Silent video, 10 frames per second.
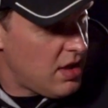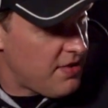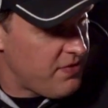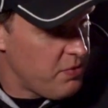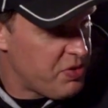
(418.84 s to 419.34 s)

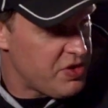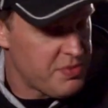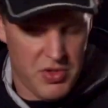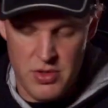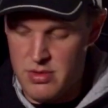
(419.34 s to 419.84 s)
a few
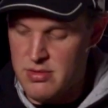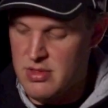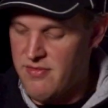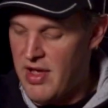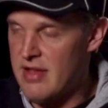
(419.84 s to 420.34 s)
push-pull
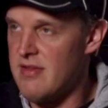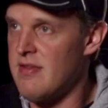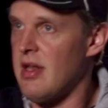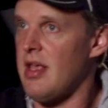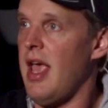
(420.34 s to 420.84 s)

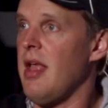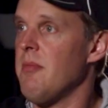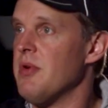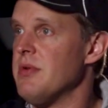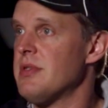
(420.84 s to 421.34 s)
devices, and a
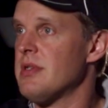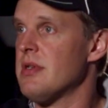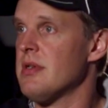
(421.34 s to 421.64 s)
gain boost,